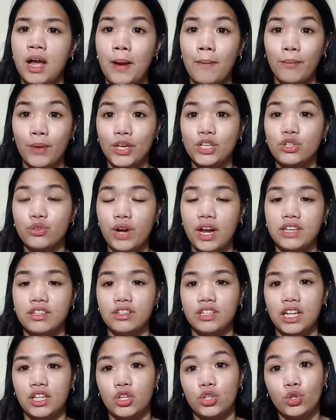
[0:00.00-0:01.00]

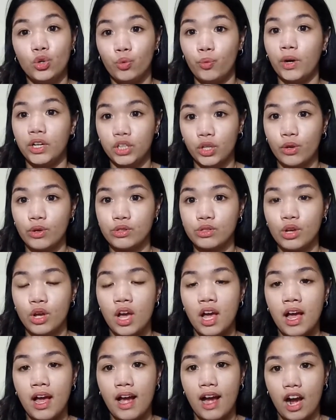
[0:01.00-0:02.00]
moisturizer that you don't want to use
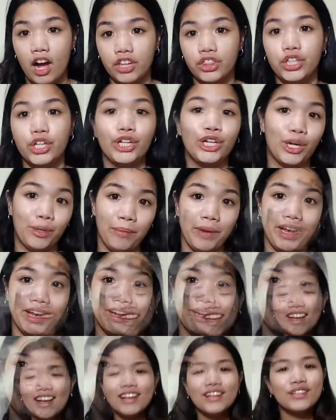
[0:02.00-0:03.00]
under your
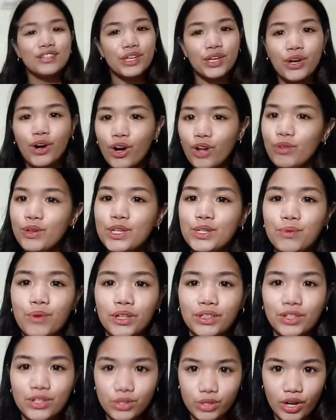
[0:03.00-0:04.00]
makeup. So you always
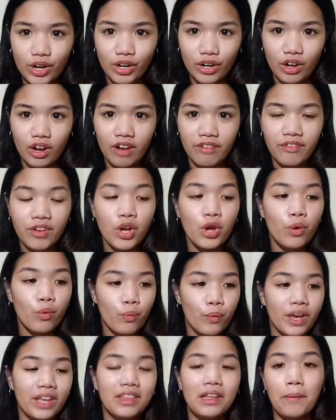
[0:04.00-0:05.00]
want to start off
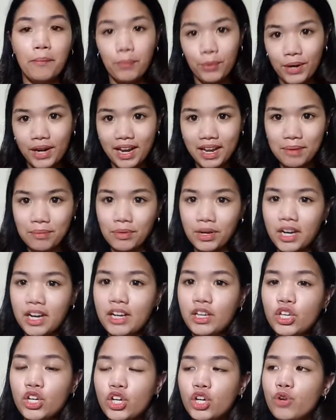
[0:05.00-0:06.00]
with a primer.
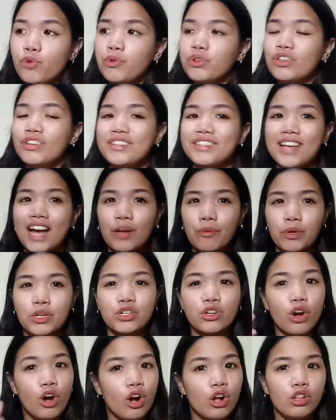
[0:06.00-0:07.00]
You're going to
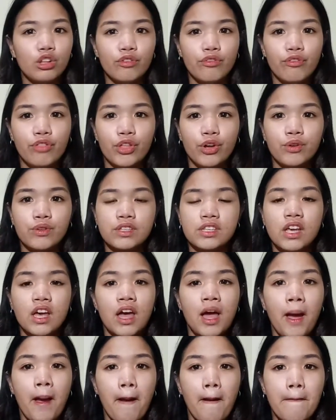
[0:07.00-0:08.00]
sandwich all of those
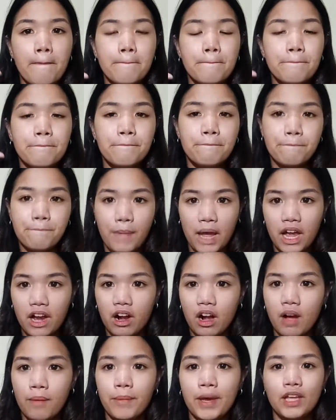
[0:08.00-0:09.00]

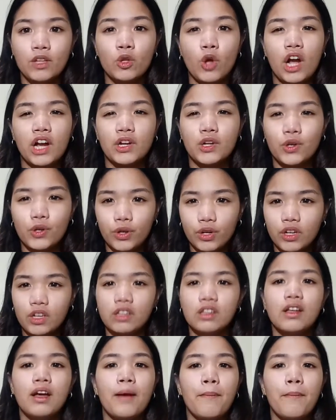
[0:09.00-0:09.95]
makeup in a good